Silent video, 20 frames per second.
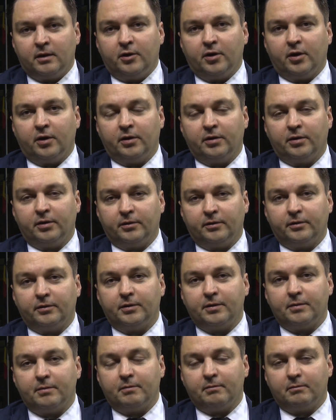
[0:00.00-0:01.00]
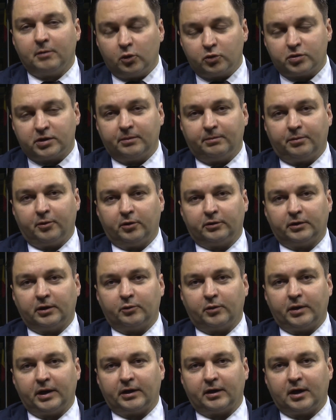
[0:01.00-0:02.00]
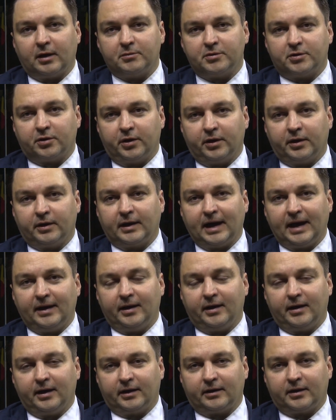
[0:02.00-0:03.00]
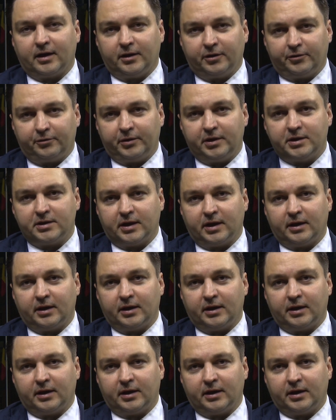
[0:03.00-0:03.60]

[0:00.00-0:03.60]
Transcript: the uh, most important when it comes to the candidate countries,